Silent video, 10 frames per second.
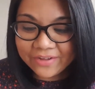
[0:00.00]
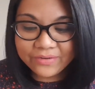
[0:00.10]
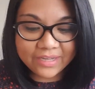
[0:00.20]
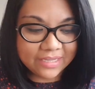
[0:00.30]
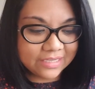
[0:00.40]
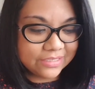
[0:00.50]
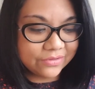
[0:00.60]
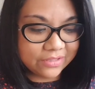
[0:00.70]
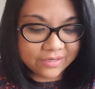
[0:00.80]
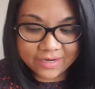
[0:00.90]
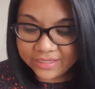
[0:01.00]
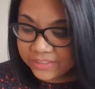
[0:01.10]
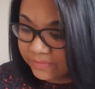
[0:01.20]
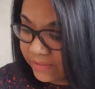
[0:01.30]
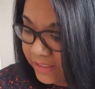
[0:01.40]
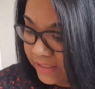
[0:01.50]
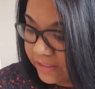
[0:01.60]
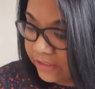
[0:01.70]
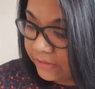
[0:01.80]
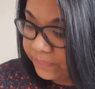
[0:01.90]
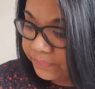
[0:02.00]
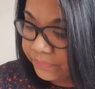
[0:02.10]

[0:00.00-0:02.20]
Okay, so the next one here